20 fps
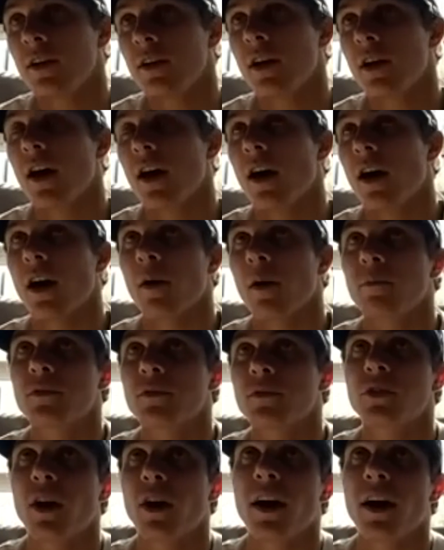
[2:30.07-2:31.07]
Um,
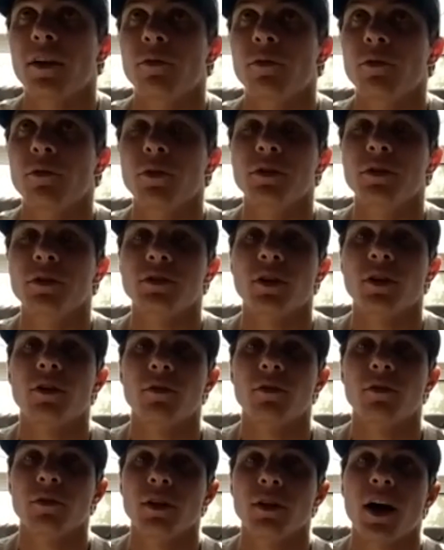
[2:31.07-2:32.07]
so I had to really
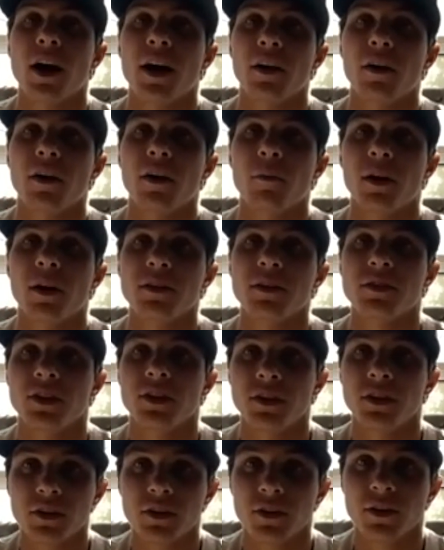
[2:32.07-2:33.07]
start relying on my
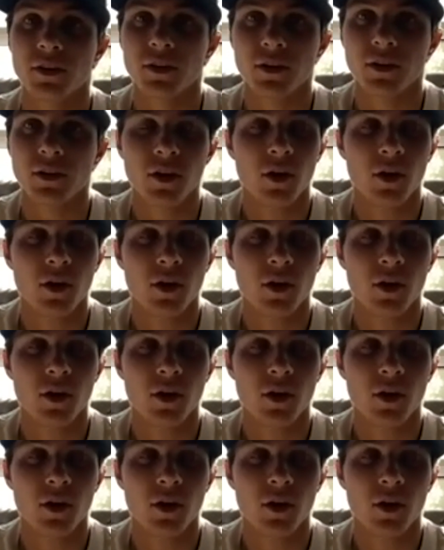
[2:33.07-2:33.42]
sinker.